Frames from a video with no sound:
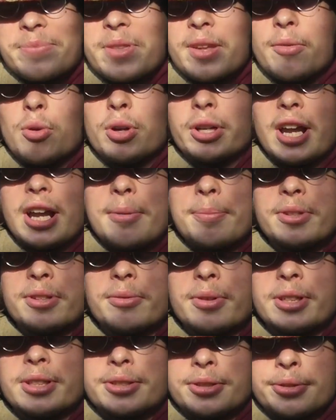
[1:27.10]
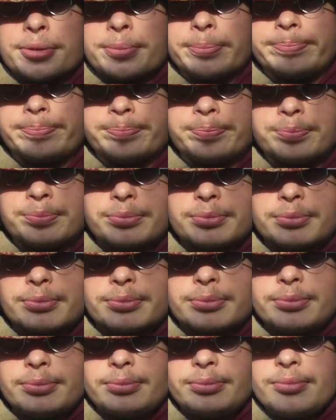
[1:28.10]
What happened was,
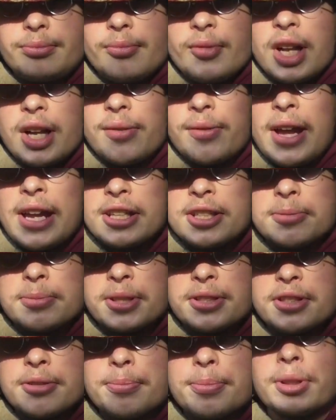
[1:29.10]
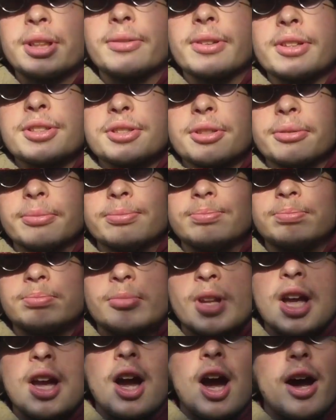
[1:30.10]
they asked me a simple question,
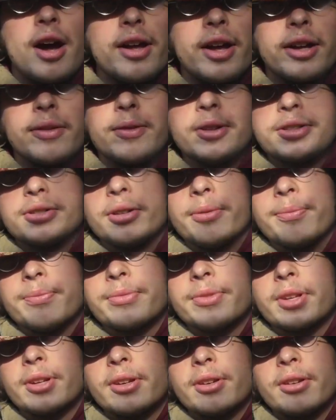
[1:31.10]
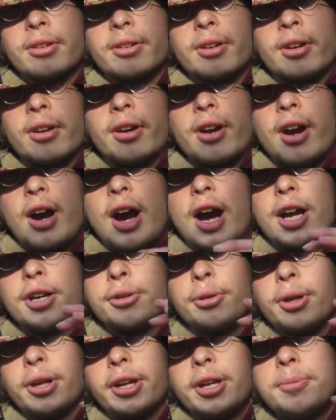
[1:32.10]
and they said, "Are
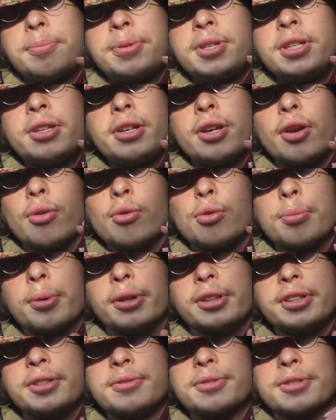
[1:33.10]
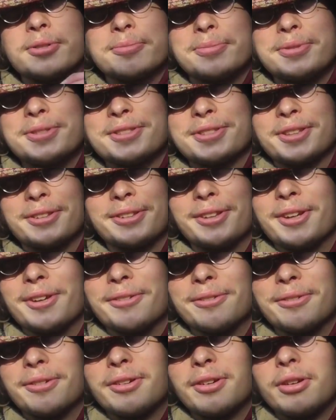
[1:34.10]
you a hippie who believes in peace and love?"
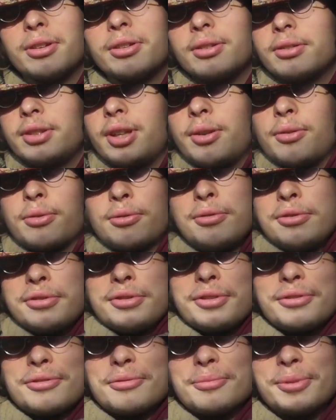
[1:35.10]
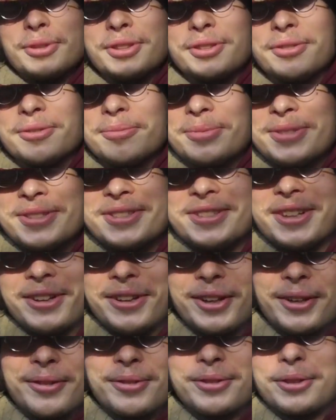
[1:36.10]
Now, of course I do believe in peace
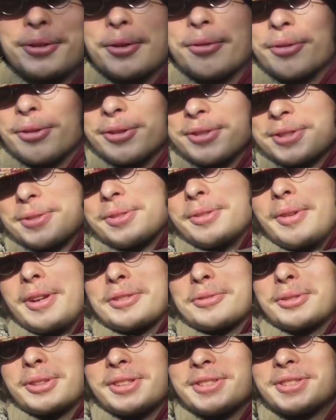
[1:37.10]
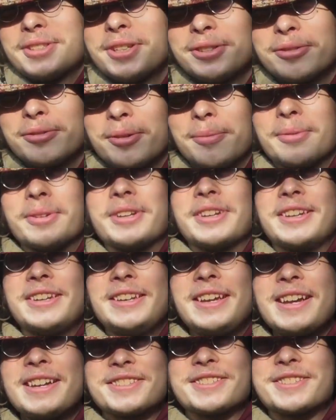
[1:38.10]
and love, so of course that's what I said to them.
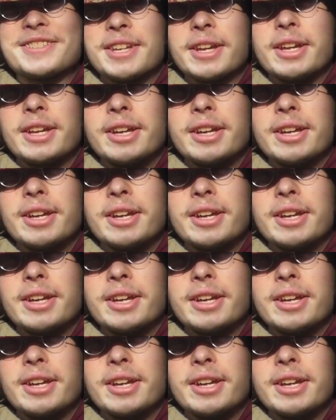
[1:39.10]
Yes.